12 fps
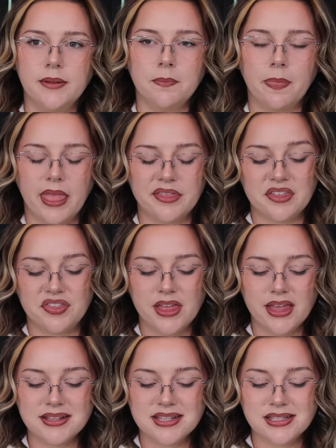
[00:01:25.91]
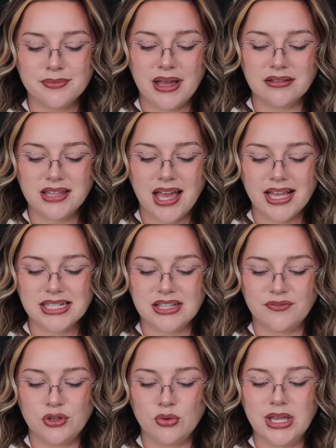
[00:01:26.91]
And the thing is about that is,
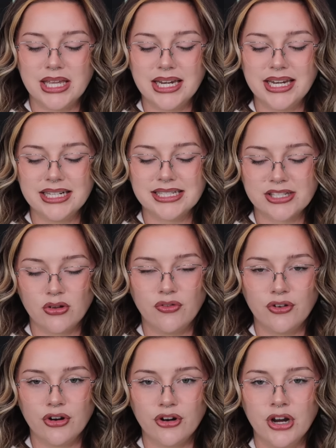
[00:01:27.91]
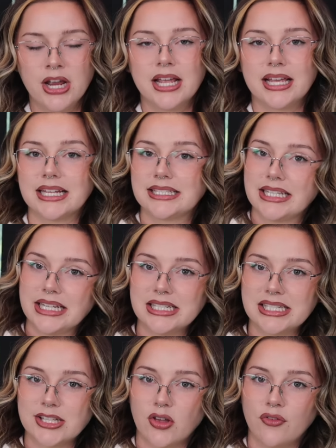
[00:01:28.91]
if you get it in silver, because it
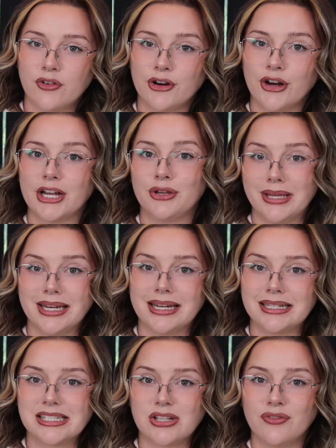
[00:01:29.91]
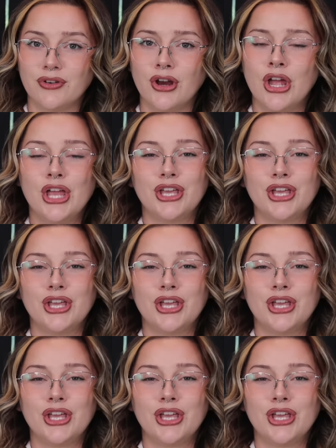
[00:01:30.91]
is silver, and you get it in silver,